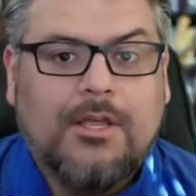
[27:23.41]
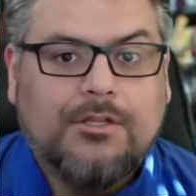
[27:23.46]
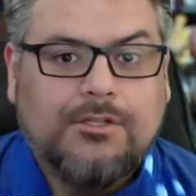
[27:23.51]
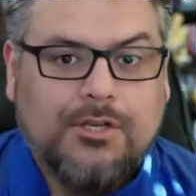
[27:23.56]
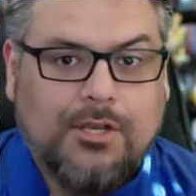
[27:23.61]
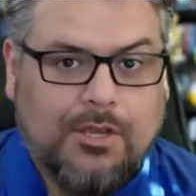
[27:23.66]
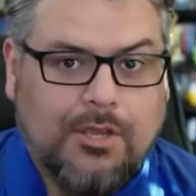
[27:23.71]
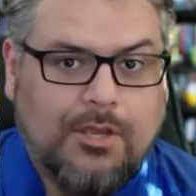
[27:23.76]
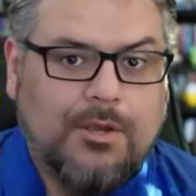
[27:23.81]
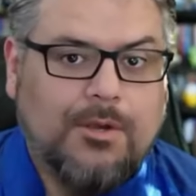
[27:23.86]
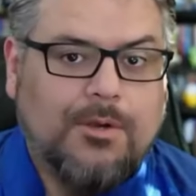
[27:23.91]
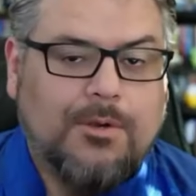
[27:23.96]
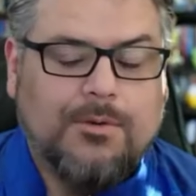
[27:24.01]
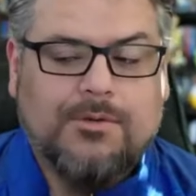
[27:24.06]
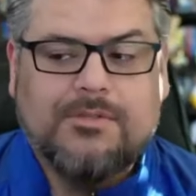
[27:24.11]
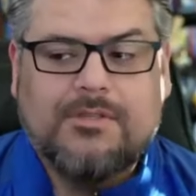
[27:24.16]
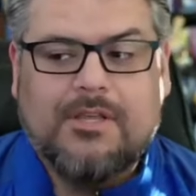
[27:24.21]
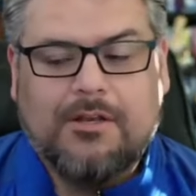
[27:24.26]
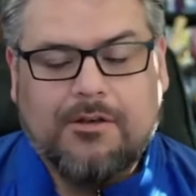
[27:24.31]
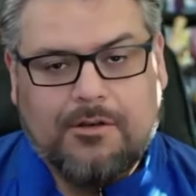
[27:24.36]
to
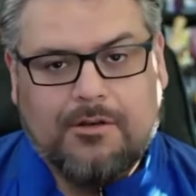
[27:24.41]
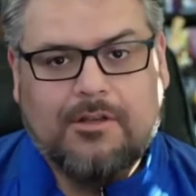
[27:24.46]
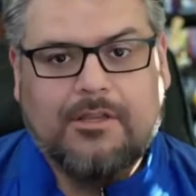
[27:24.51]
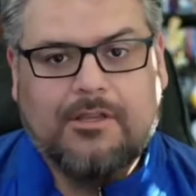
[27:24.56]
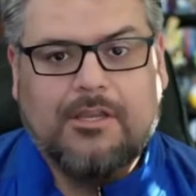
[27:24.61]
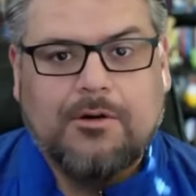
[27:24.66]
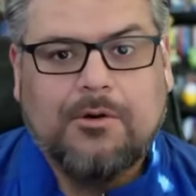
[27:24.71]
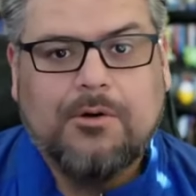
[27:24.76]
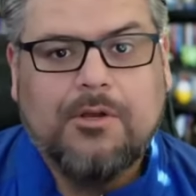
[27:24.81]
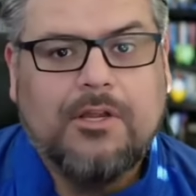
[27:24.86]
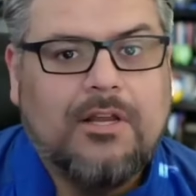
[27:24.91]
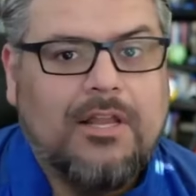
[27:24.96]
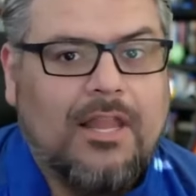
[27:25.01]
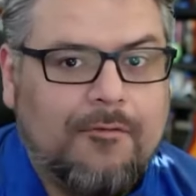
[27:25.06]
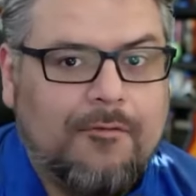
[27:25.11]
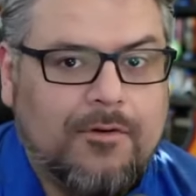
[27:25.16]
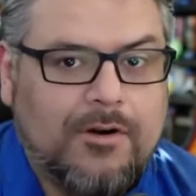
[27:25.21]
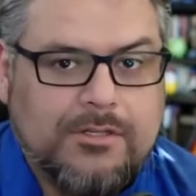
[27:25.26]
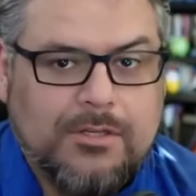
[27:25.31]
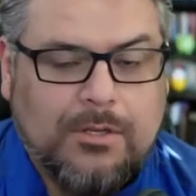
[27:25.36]
use, then you
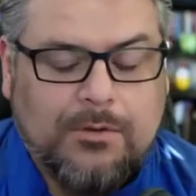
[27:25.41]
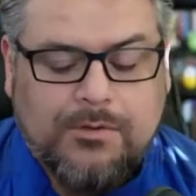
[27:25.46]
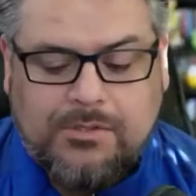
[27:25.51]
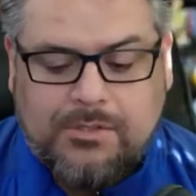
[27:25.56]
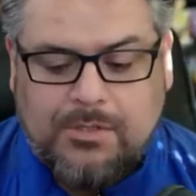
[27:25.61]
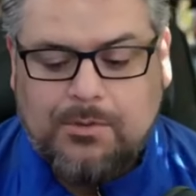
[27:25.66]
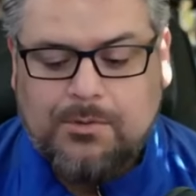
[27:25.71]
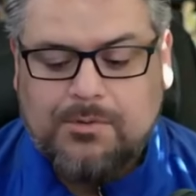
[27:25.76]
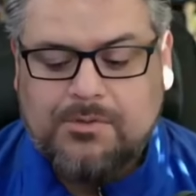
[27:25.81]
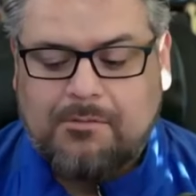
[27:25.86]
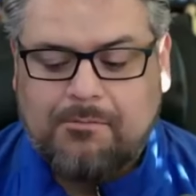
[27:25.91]
leverage those tools.